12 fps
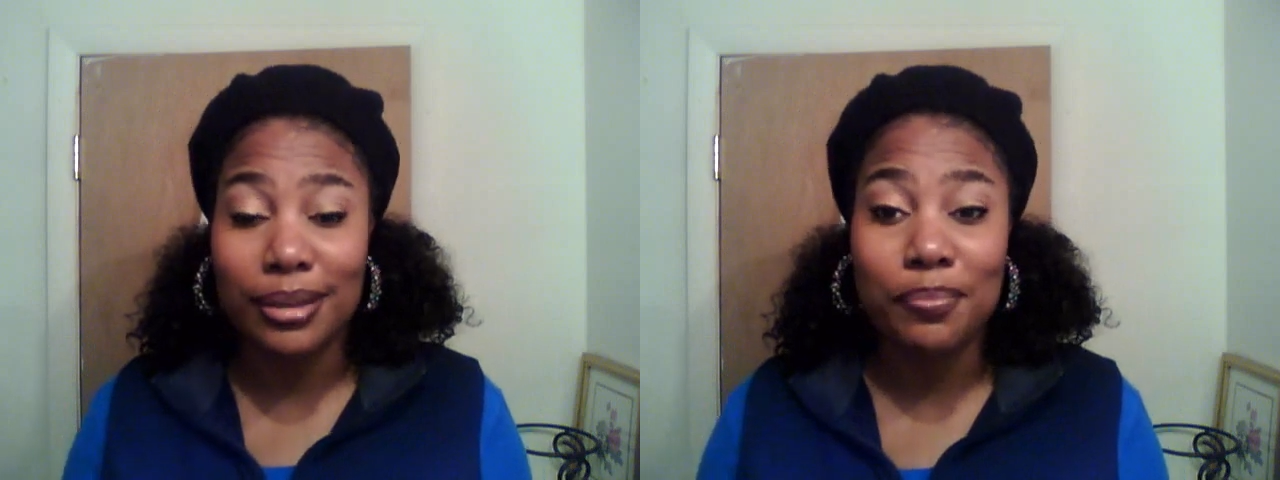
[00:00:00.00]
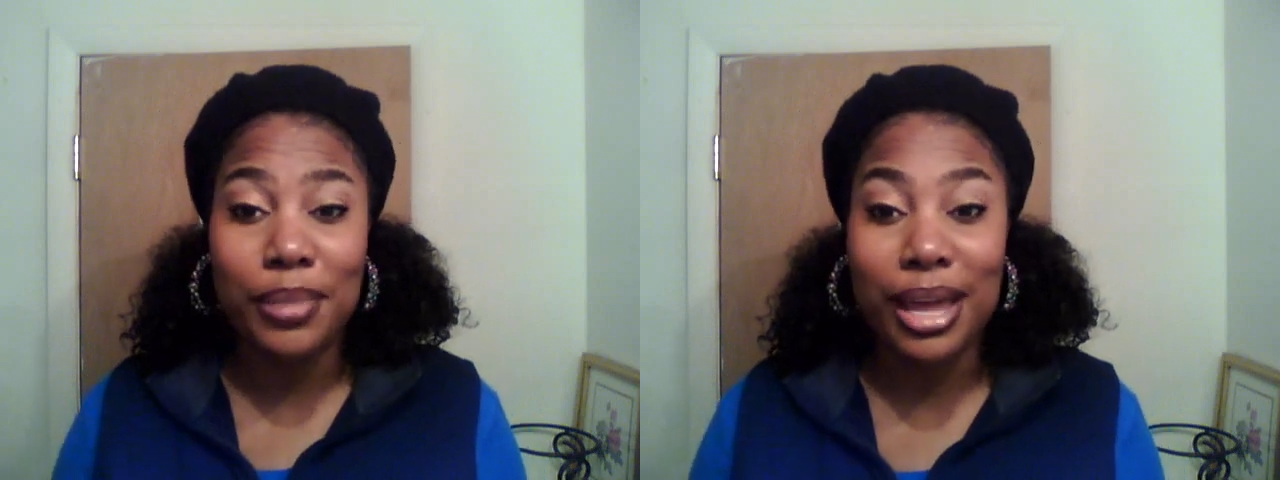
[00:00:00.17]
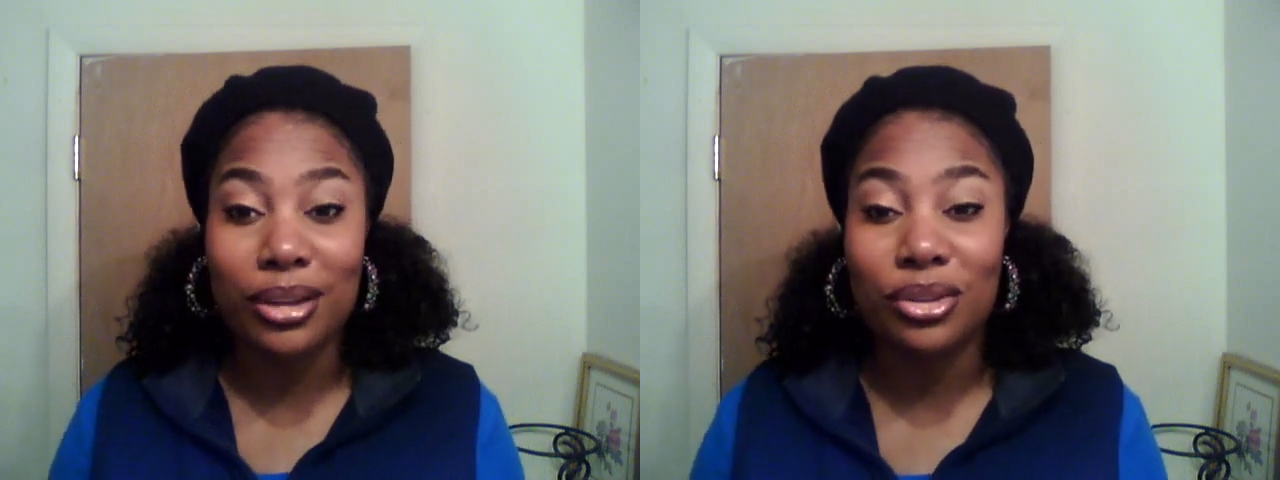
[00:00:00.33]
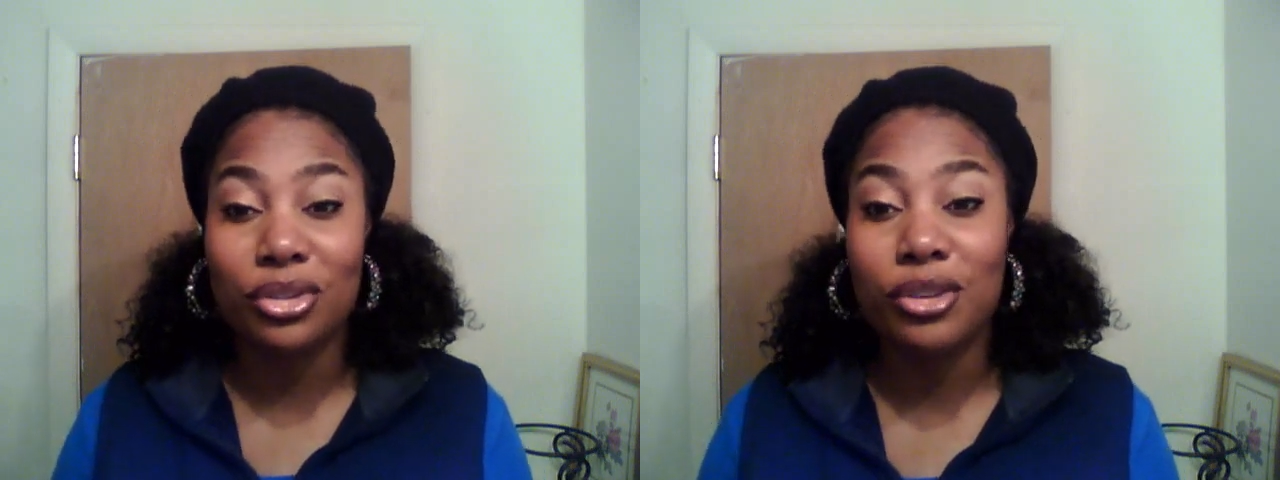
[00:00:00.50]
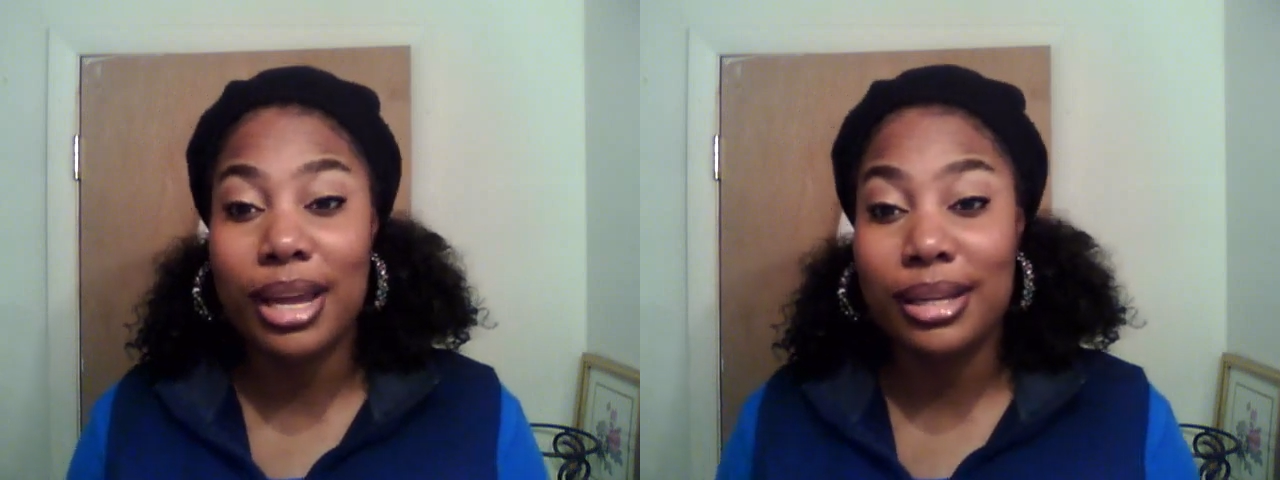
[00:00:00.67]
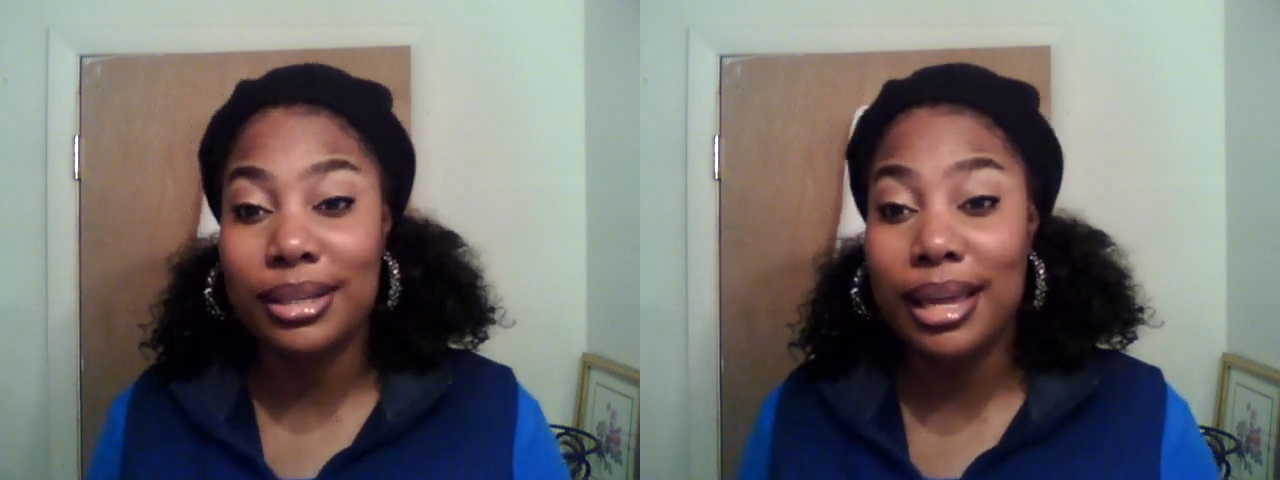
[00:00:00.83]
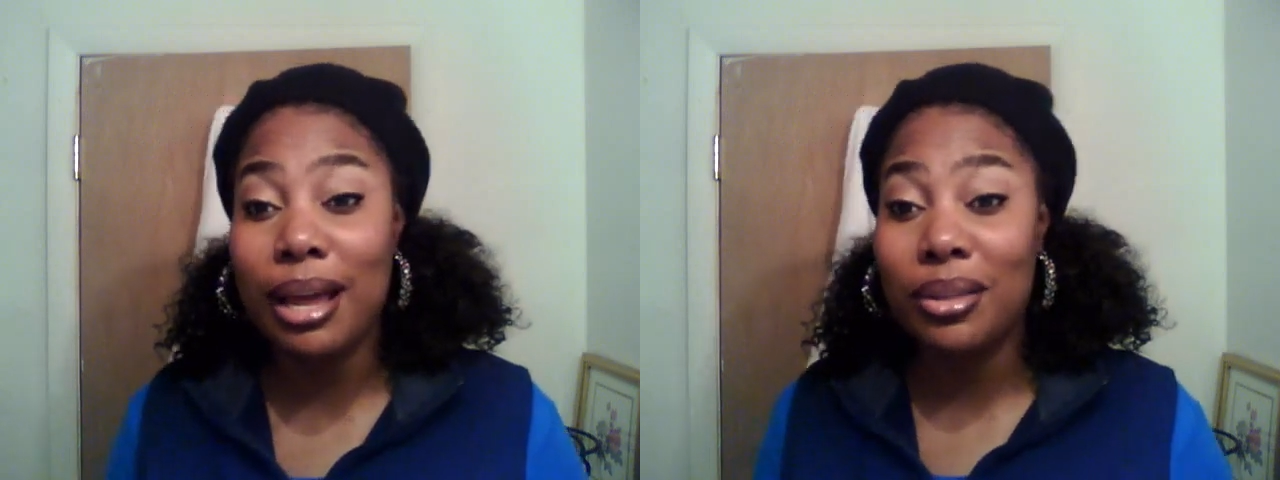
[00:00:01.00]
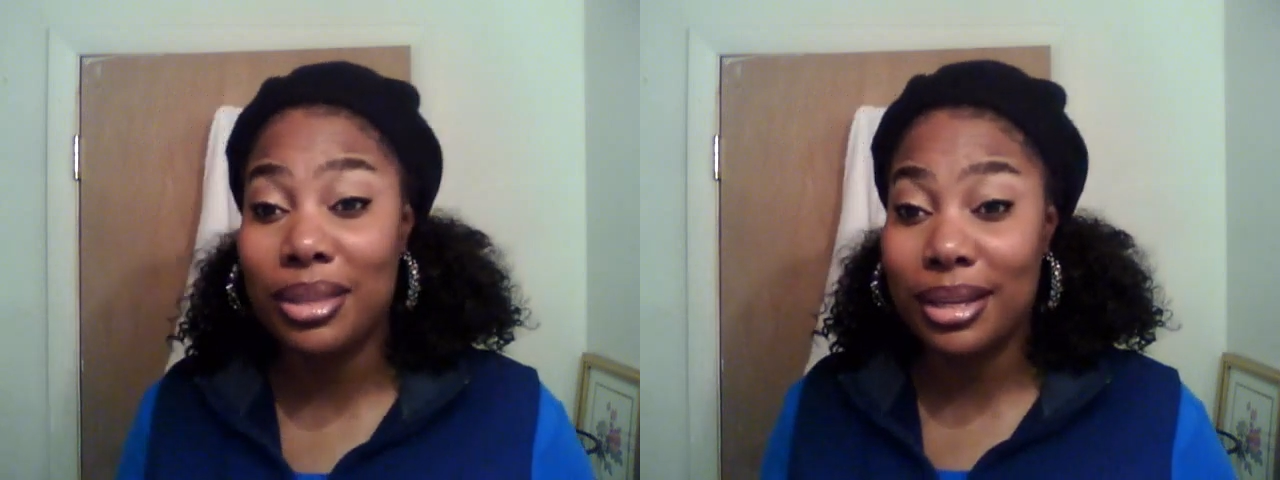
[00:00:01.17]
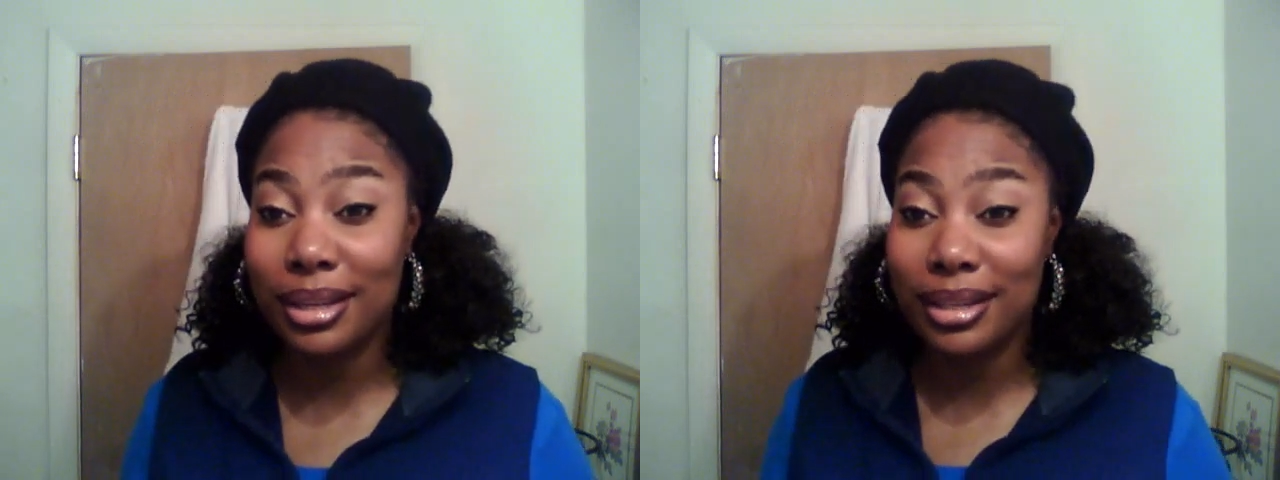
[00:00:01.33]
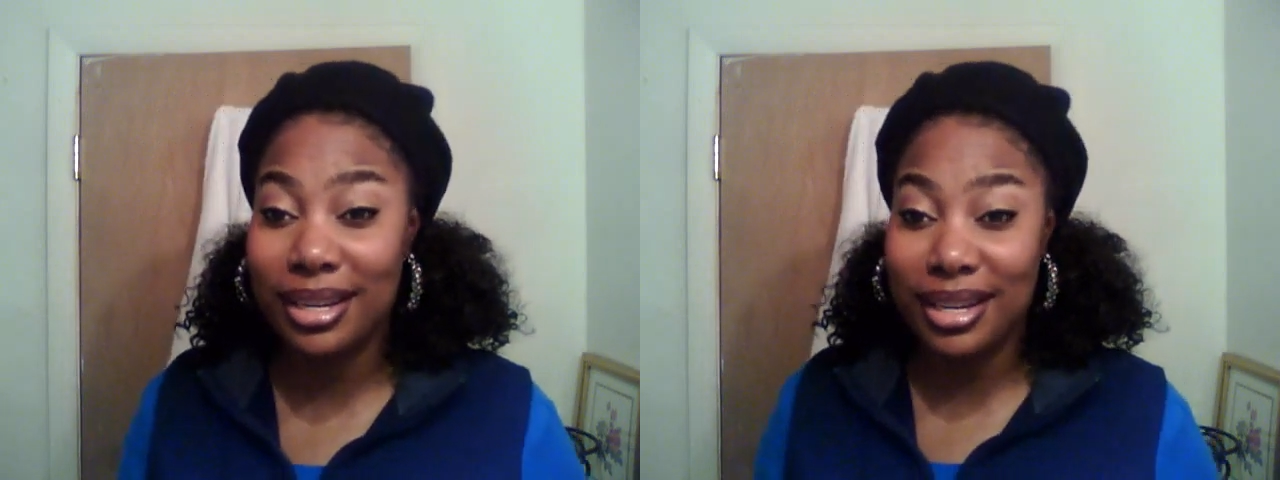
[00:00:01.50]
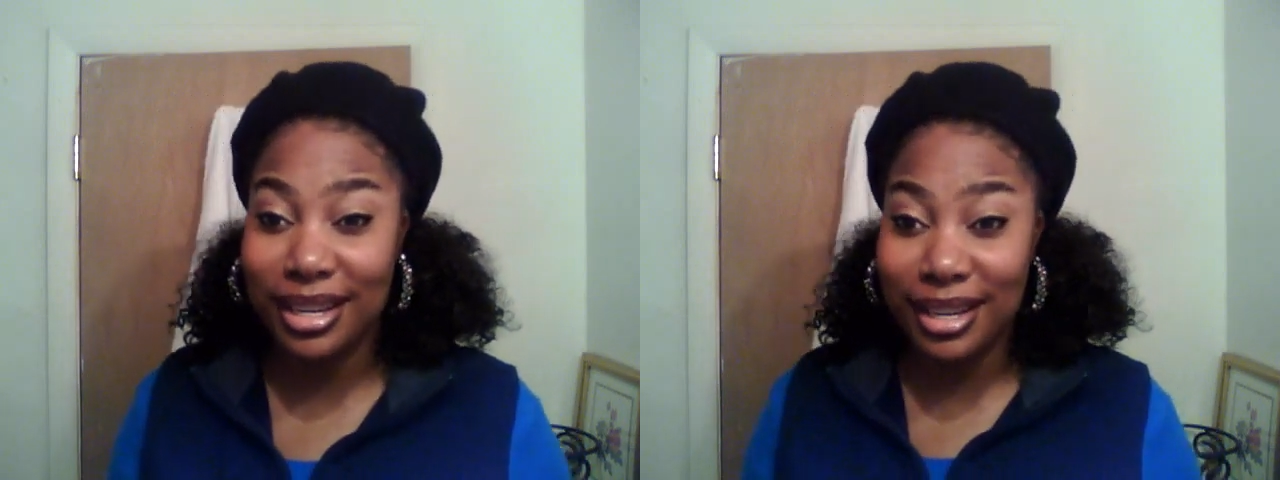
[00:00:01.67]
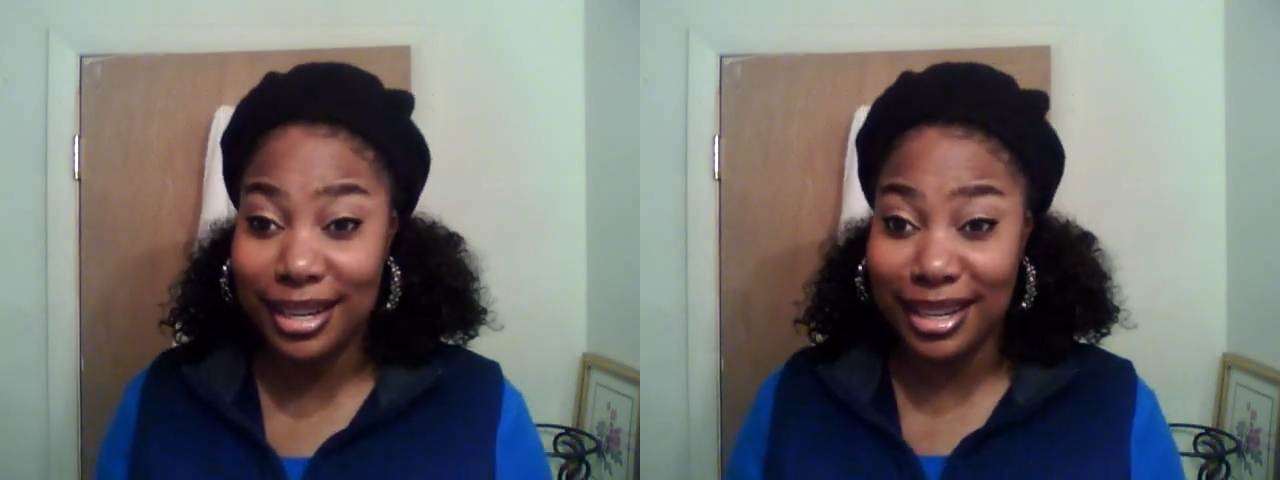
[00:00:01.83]
get back on track to healthy,
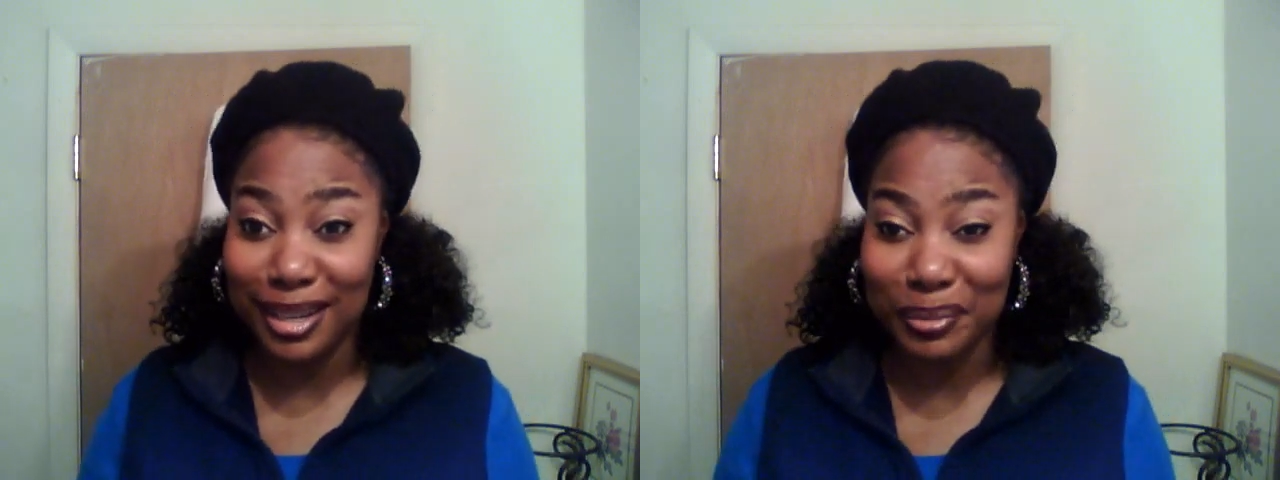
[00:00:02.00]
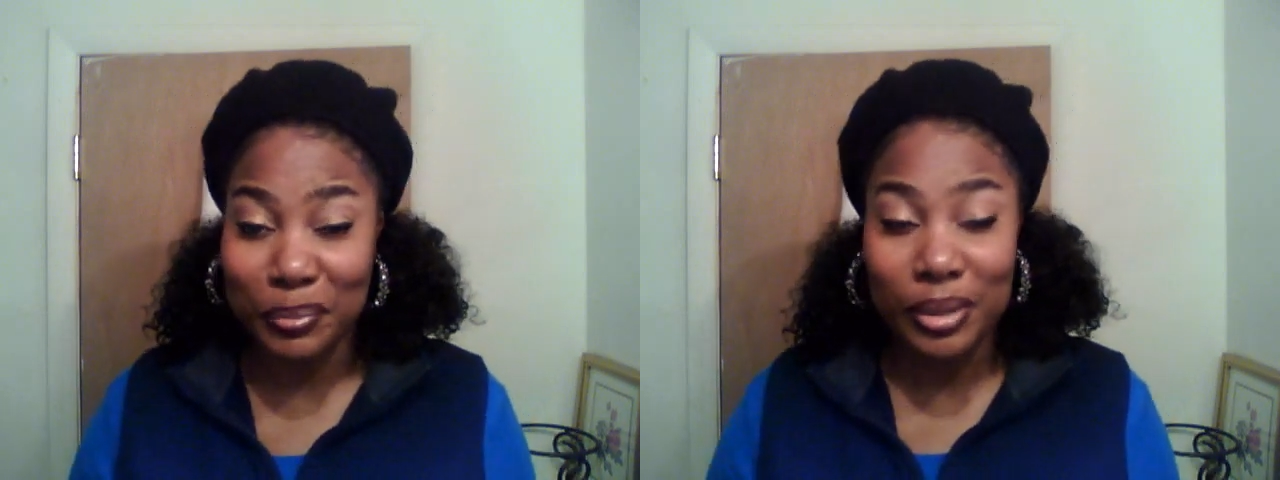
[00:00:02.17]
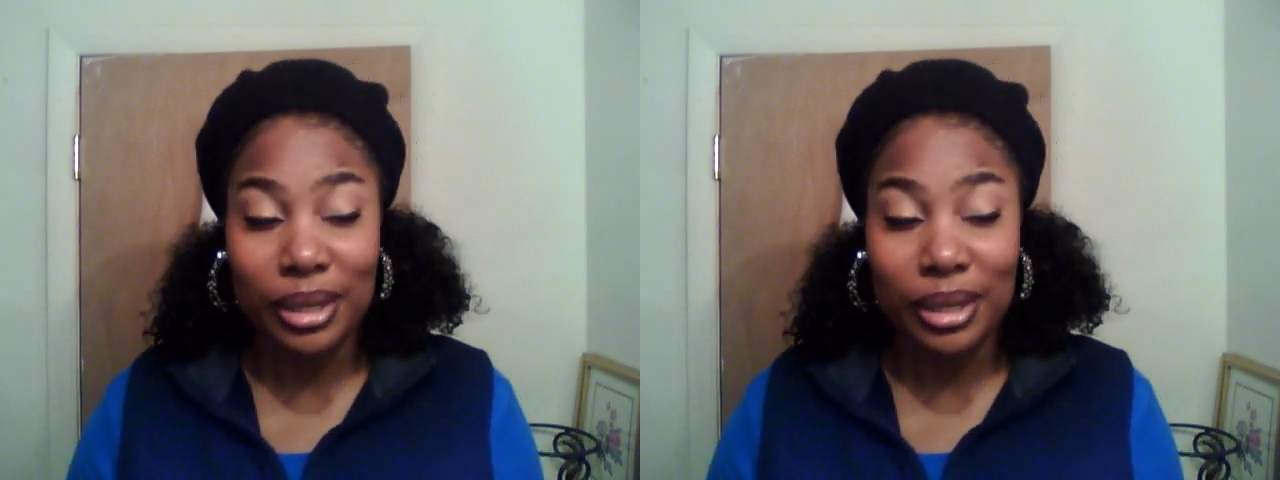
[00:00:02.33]
clean eating.